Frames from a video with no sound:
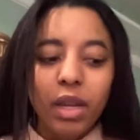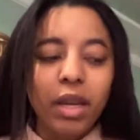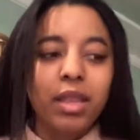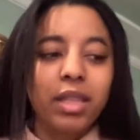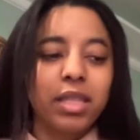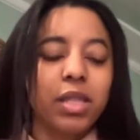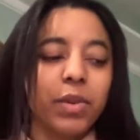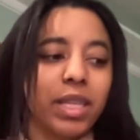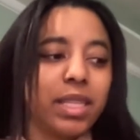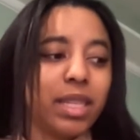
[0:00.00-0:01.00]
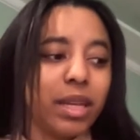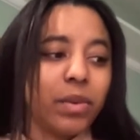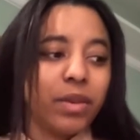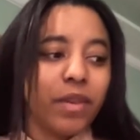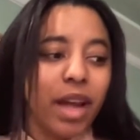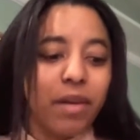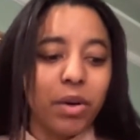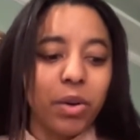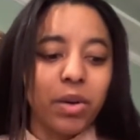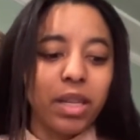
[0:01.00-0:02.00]
And this is what I stick with. I have a
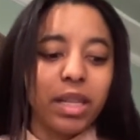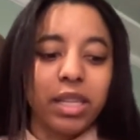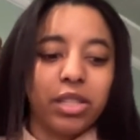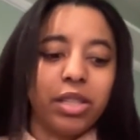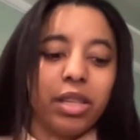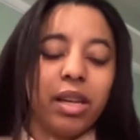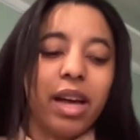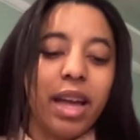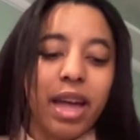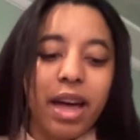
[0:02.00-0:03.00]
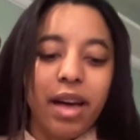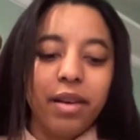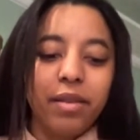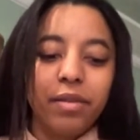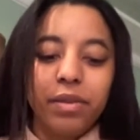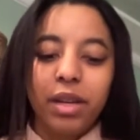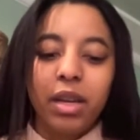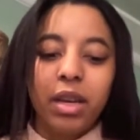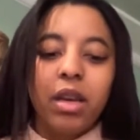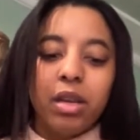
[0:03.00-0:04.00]
whole collection. I have,
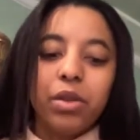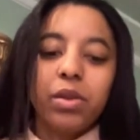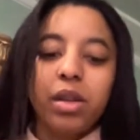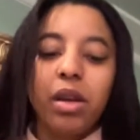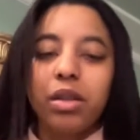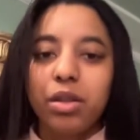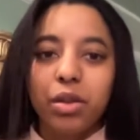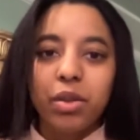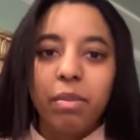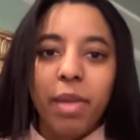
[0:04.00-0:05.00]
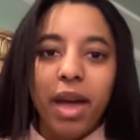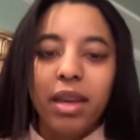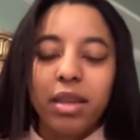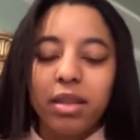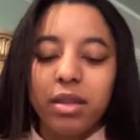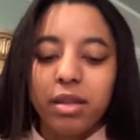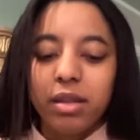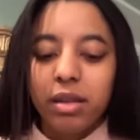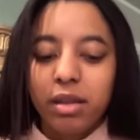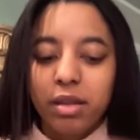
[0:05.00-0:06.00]
you saw the two, the matte and the
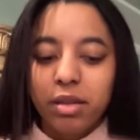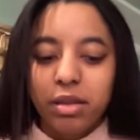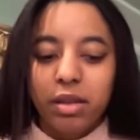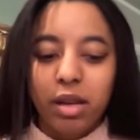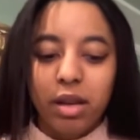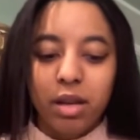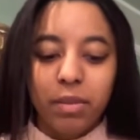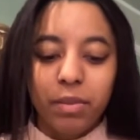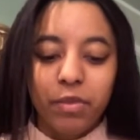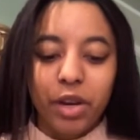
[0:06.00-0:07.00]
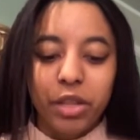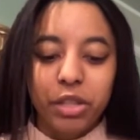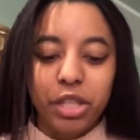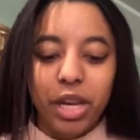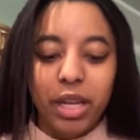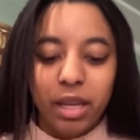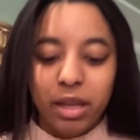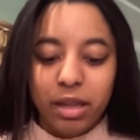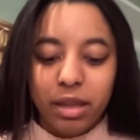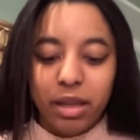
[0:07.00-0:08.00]
regular shiny.
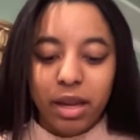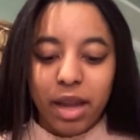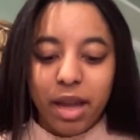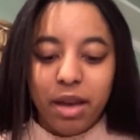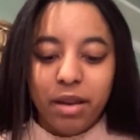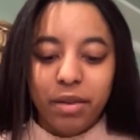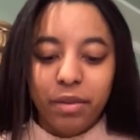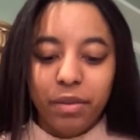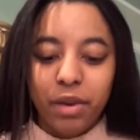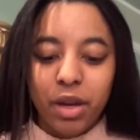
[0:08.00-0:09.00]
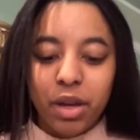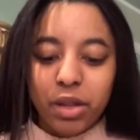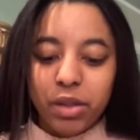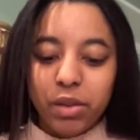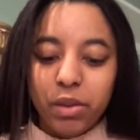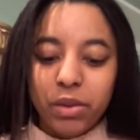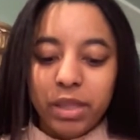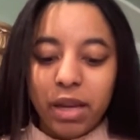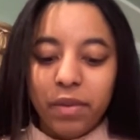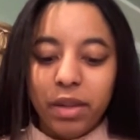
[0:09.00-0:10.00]
Then I have
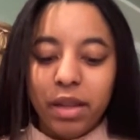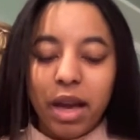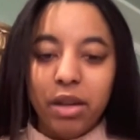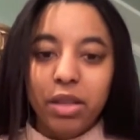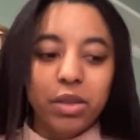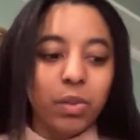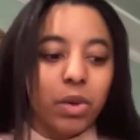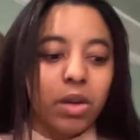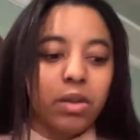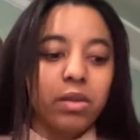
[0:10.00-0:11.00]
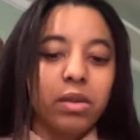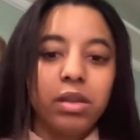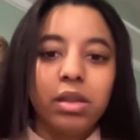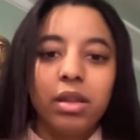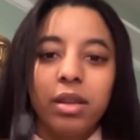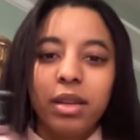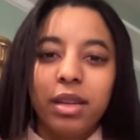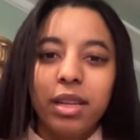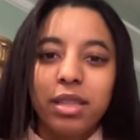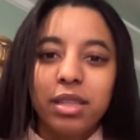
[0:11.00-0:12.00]
207 Out of This World.
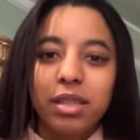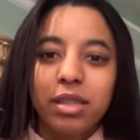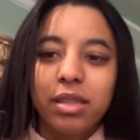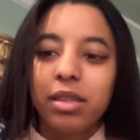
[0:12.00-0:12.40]
It's a